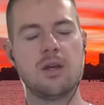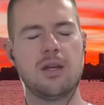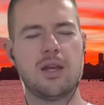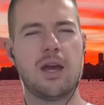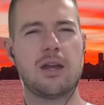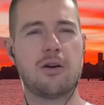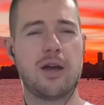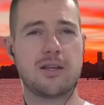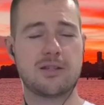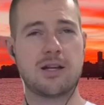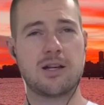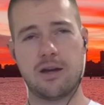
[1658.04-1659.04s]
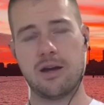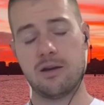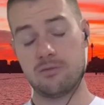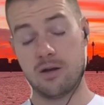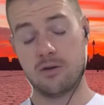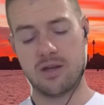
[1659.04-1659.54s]
yeah no exactly I,
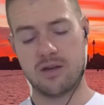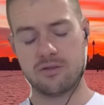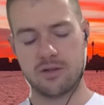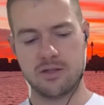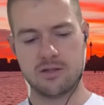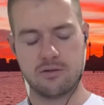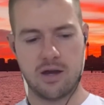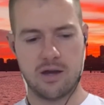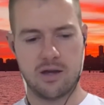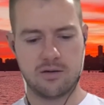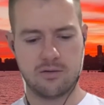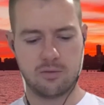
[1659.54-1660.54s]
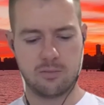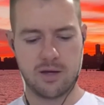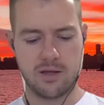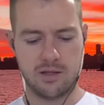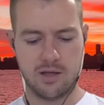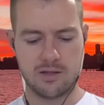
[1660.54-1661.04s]
I, definitely do that in all
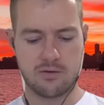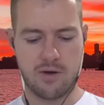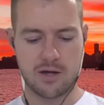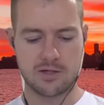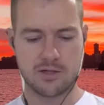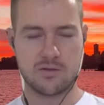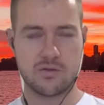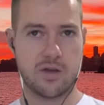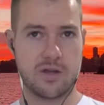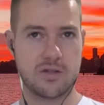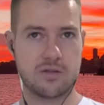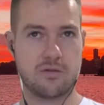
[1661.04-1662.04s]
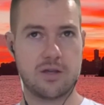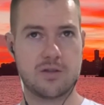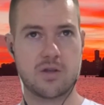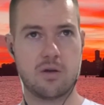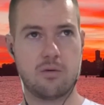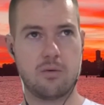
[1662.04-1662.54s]
my interactions face to
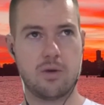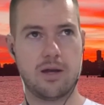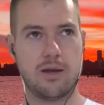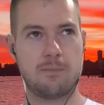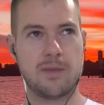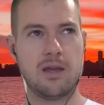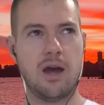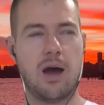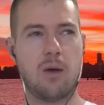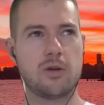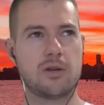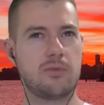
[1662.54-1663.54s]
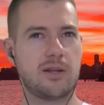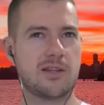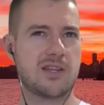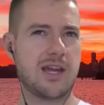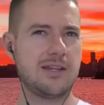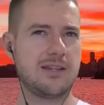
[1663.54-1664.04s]
face so um, i wouldn't really
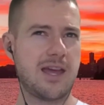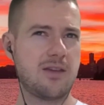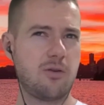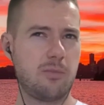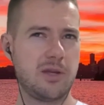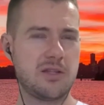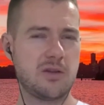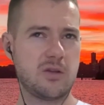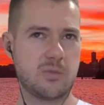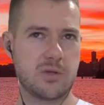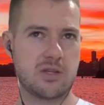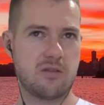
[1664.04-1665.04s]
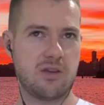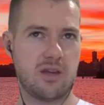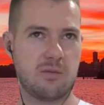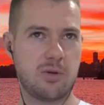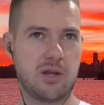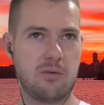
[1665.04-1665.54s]
set a date or be too
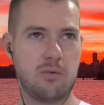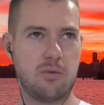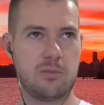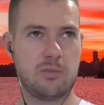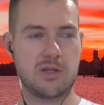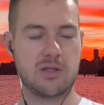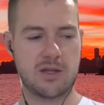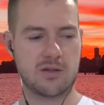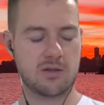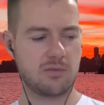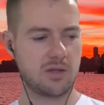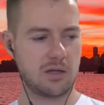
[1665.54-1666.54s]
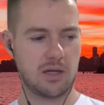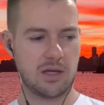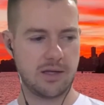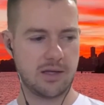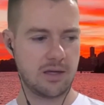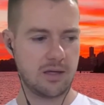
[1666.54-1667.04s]
specific but i would be saying something
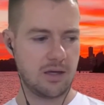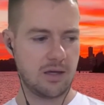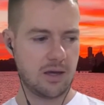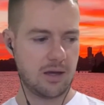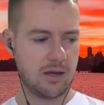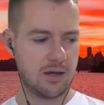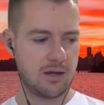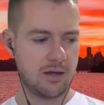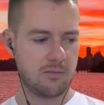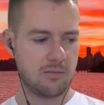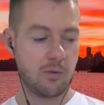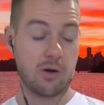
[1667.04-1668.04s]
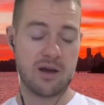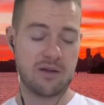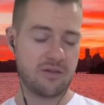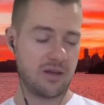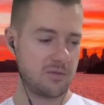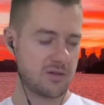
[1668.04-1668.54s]
like um, well my
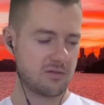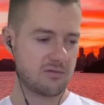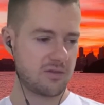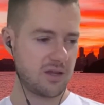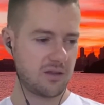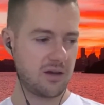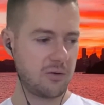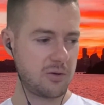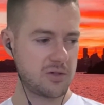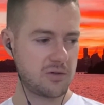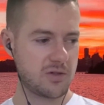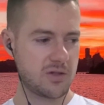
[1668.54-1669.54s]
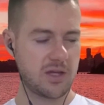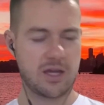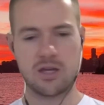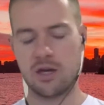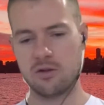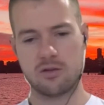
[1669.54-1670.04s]
famous thing that i always used to
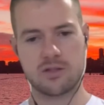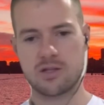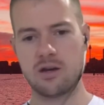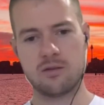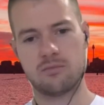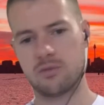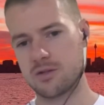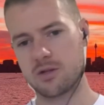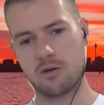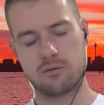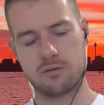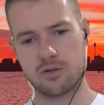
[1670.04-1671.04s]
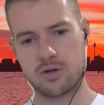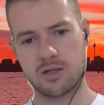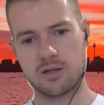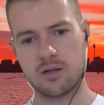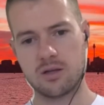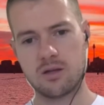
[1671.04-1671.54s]
say another time let's go for a
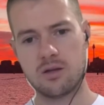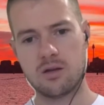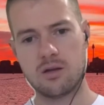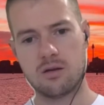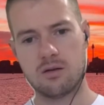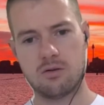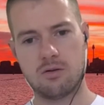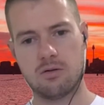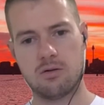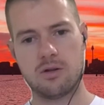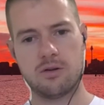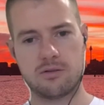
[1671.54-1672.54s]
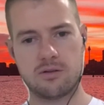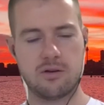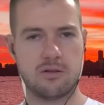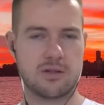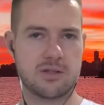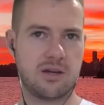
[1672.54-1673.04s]
drink yeah or another
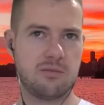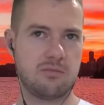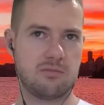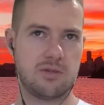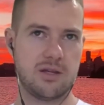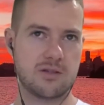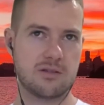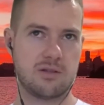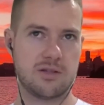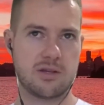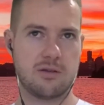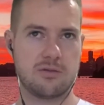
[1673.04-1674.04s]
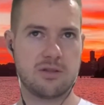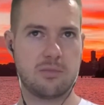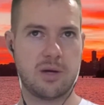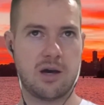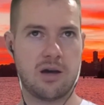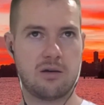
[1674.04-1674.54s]
another time let's let's go to the
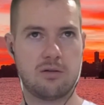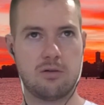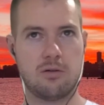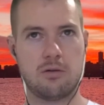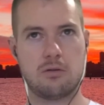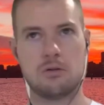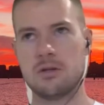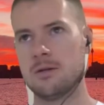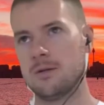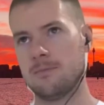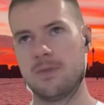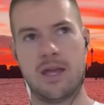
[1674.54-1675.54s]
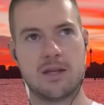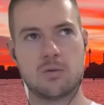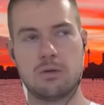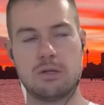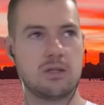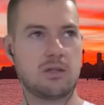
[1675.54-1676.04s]
bar or next
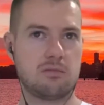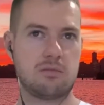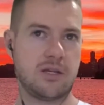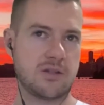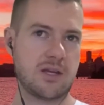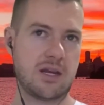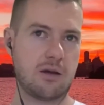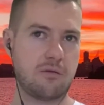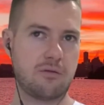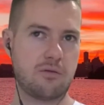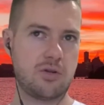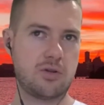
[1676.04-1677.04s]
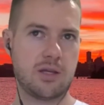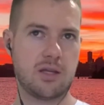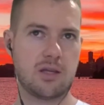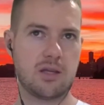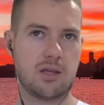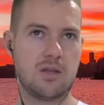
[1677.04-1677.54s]
week let's head out for a
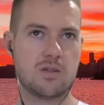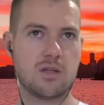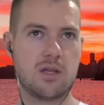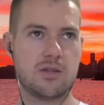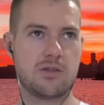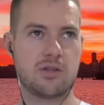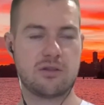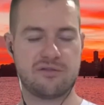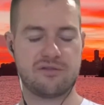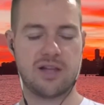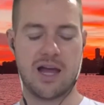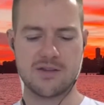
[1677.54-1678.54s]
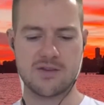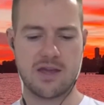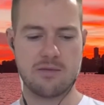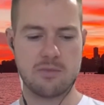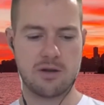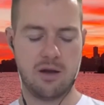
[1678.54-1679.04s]
drink it's it's just a flat
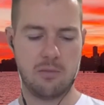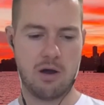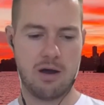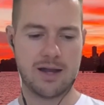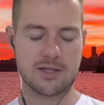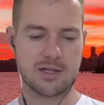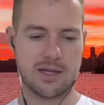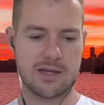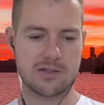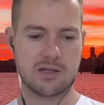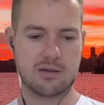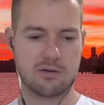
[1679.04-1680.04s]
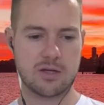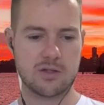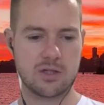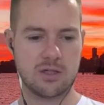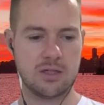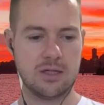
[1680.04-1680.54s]
statement i'm not actually asking a
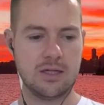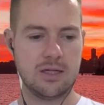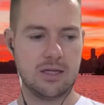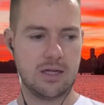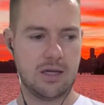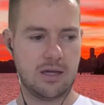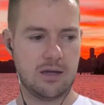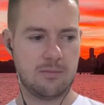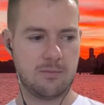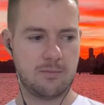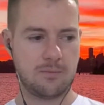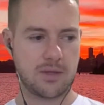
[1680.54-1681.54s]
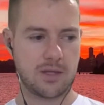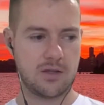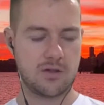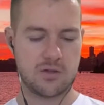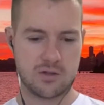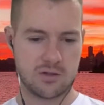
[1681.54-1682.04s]
question um,
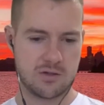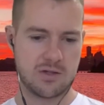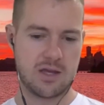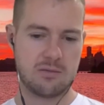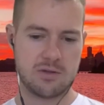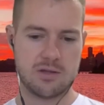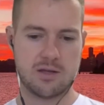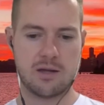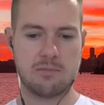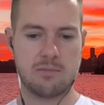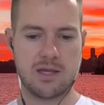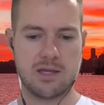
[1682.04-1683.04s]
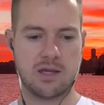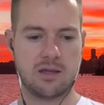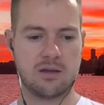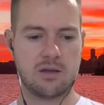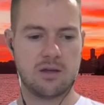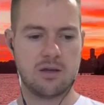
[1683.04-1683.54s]
it's just a statement that i'm
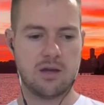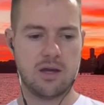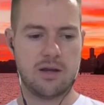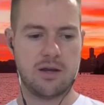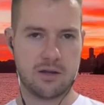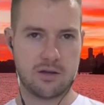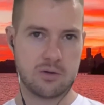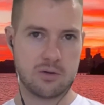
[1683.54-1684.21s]
making and i go